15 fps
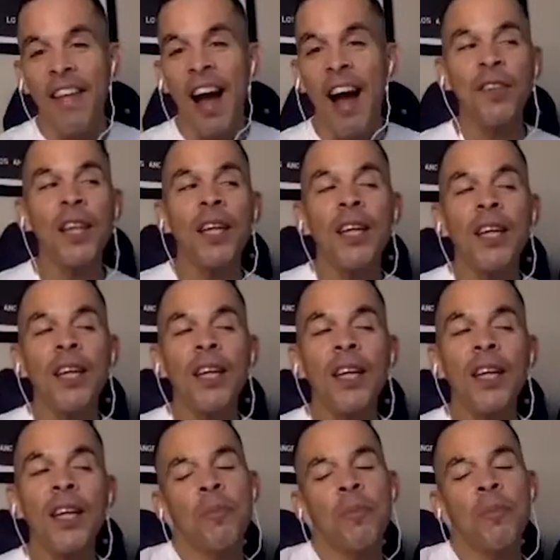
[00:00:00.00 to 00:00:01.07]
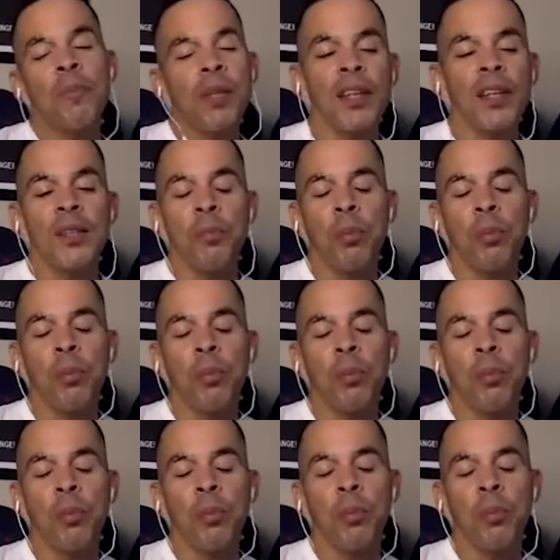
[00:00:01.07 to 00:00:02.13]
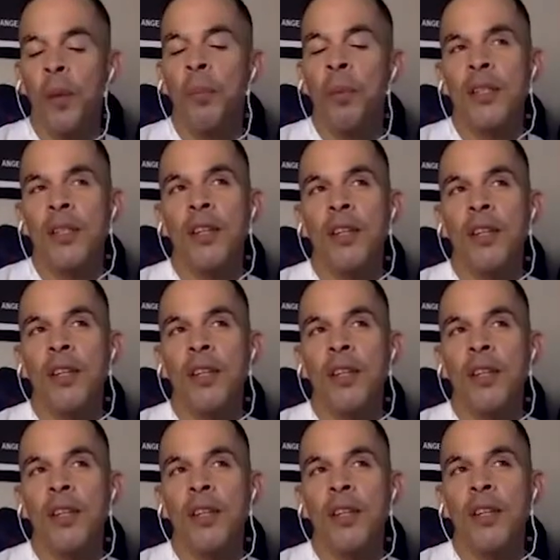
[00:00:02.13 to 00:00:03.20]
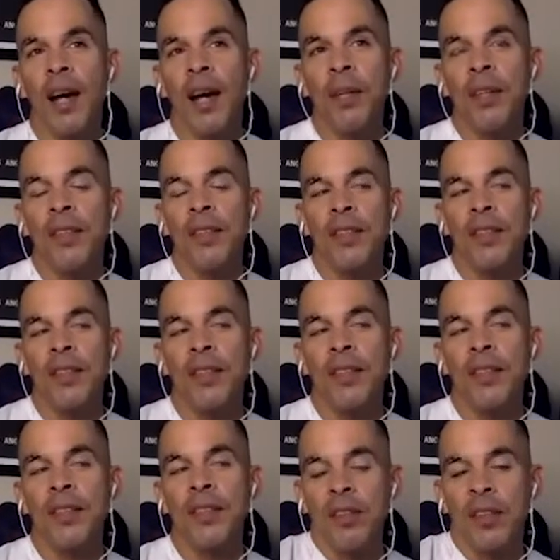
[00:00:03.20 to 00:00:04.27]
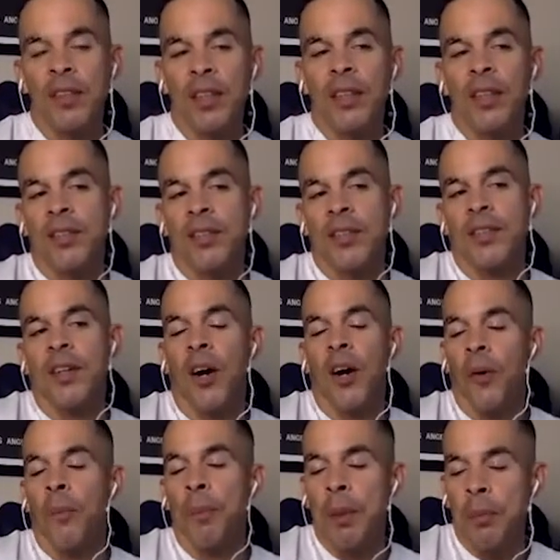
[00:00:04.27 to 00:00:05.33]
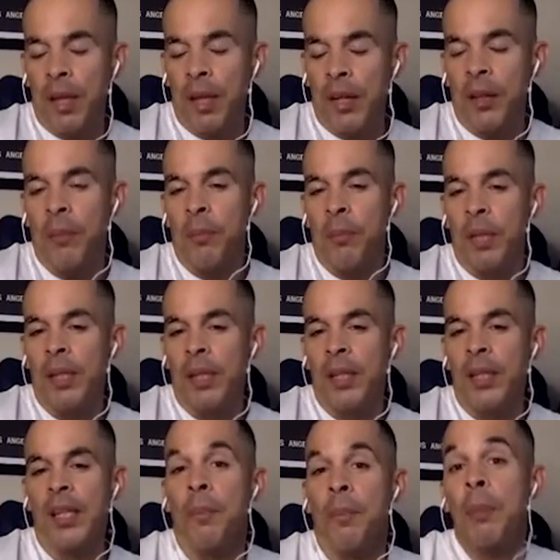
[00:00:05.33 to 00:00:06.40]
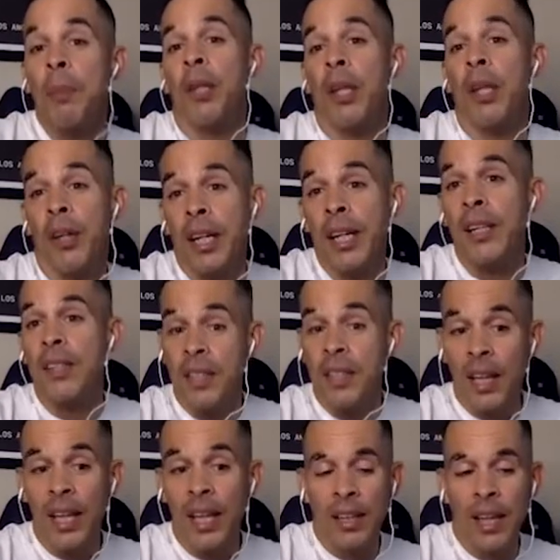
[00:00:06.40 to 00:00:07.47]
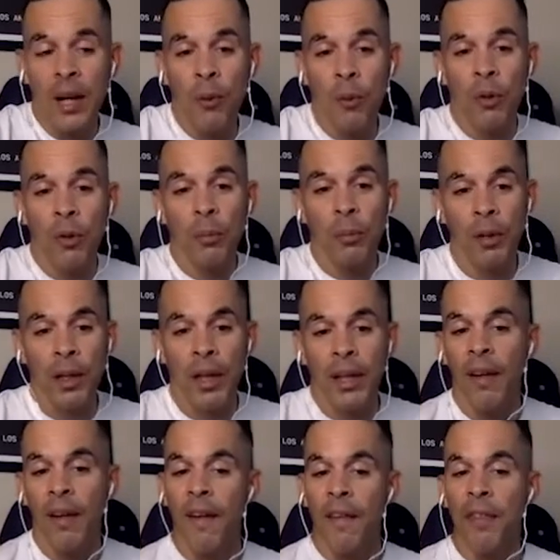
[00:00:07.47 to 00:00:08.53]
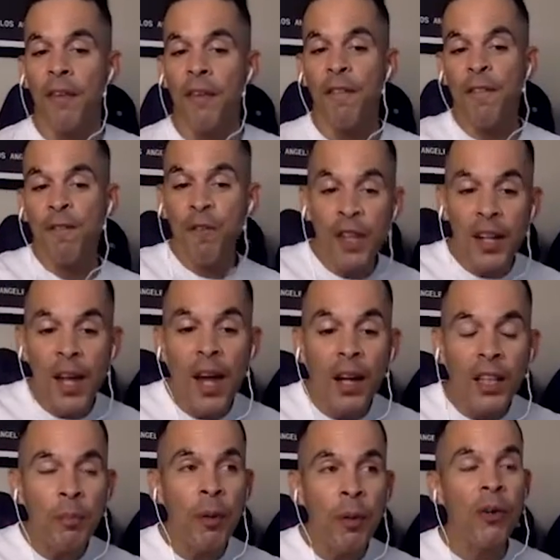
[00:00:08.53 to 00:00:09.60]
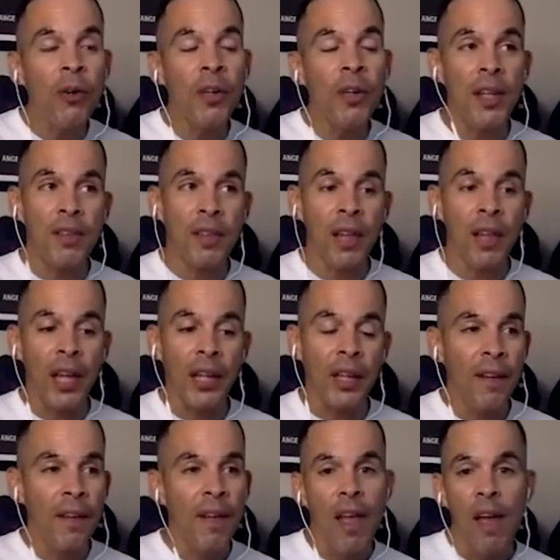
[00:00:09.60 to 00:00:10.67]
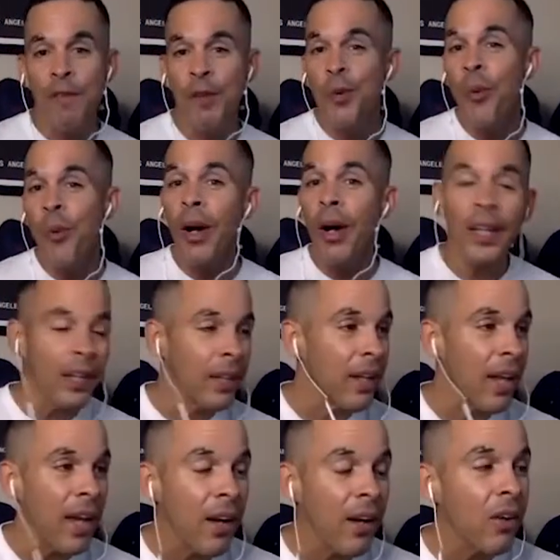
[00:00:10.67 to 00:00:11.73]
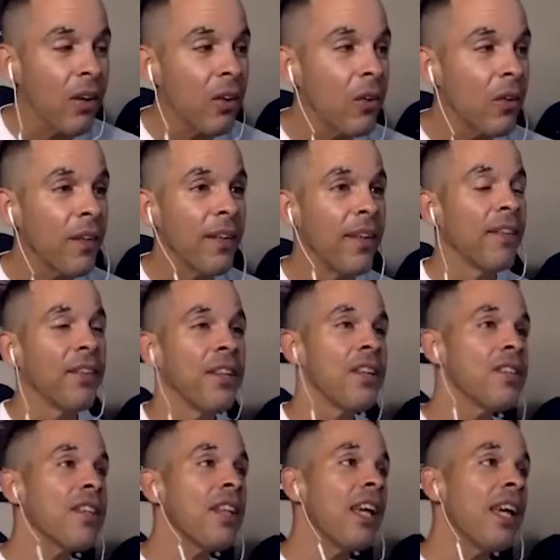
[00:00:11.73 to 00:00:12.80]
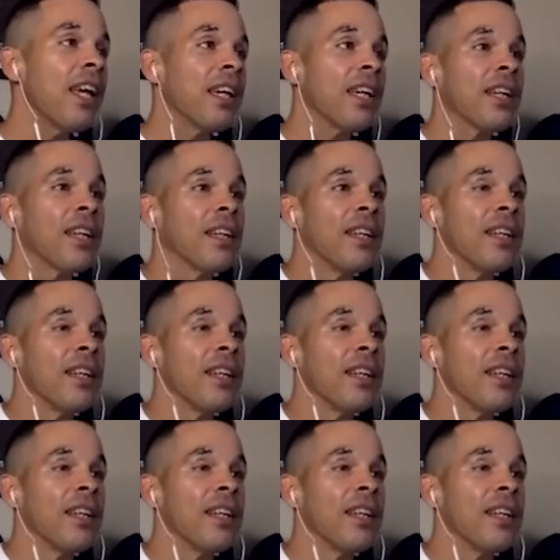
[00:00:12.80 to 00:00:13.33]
I feel like Olympia is probably a little bit different vibe because it's all people that are competing and then people that are into like that world. But like the Fit Expo, it's like, if you walk in now, there's like